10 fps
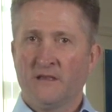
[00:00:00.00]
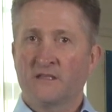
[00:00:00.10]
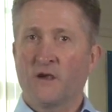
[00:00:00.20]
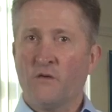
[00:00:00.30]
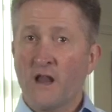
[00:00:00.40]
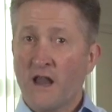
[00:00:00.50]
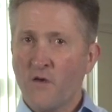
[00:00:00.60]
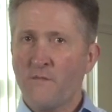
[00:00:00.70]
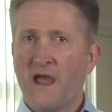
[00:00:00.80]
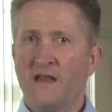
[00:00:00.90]
So
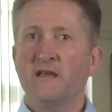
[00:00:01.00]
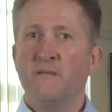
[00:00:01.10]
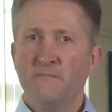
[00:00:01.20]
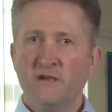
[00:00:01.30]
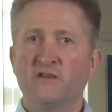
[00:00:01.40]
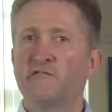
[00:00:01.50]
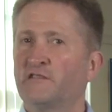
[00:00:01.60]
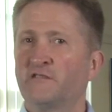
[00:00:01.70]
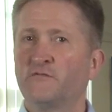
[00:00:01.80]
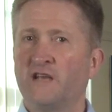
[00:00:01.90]
low-band
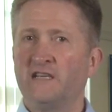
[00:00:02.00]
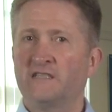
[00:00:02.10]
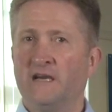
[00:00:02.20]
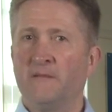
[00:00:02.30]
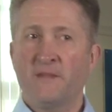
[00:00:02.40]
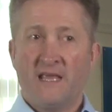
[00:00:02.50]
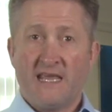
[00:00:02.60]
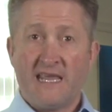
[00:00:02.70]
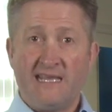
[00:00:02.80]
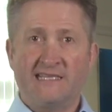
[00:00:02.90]
mission-critical data
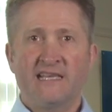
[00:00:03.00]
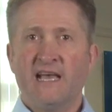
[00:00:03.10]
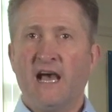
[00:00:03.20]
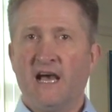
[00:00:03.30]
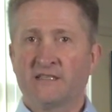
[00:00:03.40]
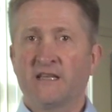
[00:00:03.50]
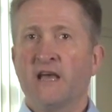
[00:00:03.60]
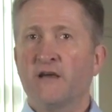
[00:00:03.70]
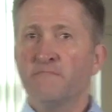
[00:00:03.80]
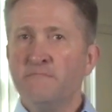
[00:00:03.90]
is as
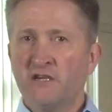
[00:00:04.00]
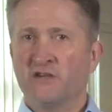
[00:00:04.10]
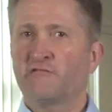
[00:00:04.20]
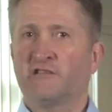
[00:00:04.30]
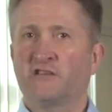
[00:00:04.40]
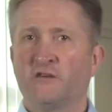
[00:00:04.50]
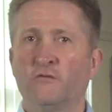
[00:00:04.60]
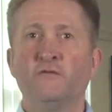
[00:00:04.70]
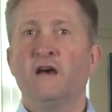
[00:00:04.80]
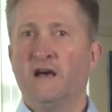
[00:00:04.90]

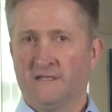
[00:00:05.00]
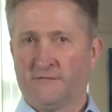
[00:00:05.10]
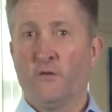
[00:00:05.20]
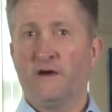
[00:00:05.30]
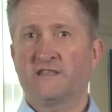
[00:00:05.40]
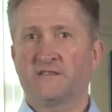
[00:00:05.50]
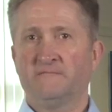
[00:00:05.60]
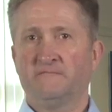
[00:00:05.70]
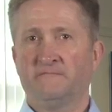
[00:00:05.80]
mission-critical as voice.